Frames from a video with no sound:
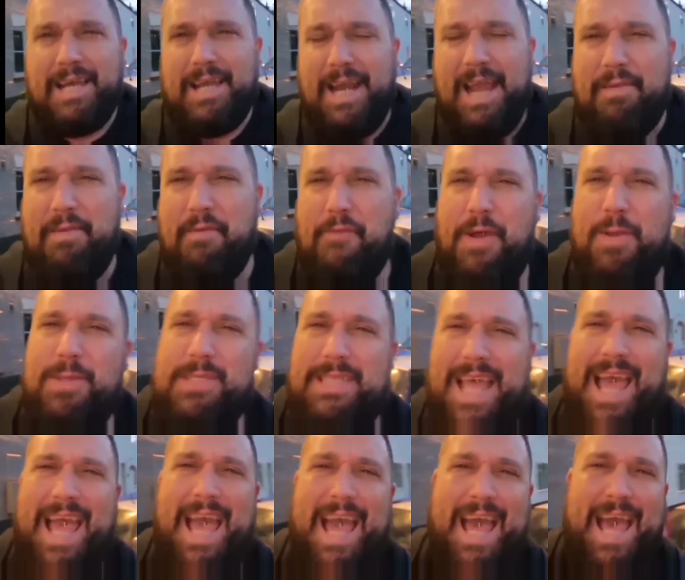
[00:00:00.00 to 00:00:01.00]
Good evening,
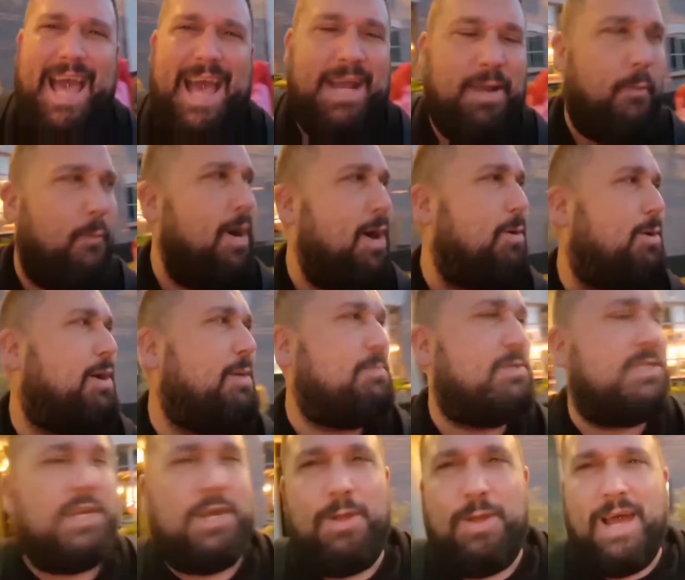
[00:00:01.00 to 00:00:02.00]
folks, and
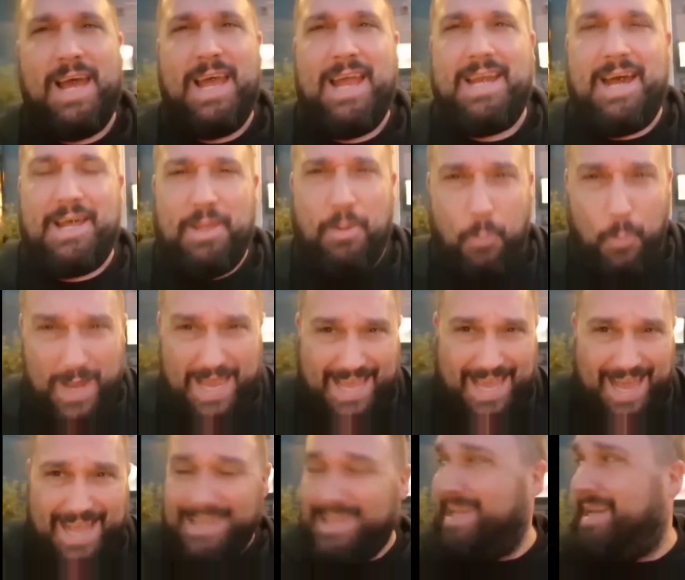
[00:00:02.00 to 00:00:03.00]
welcome to another
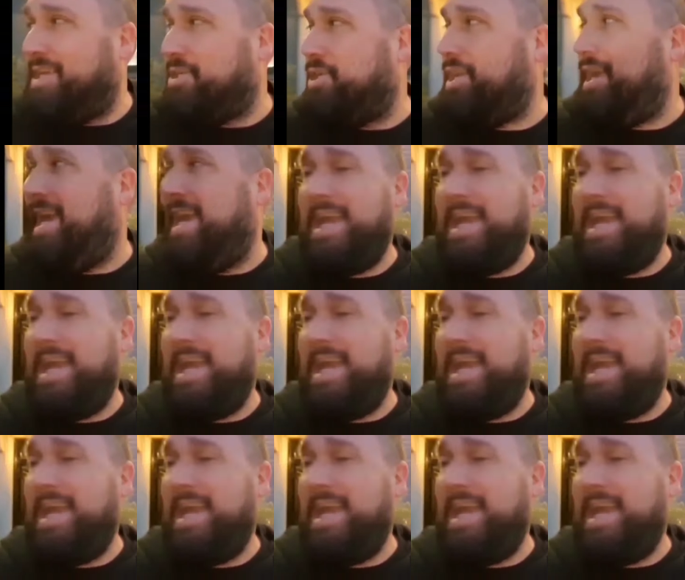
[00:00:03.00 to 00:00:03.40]
weekend edition.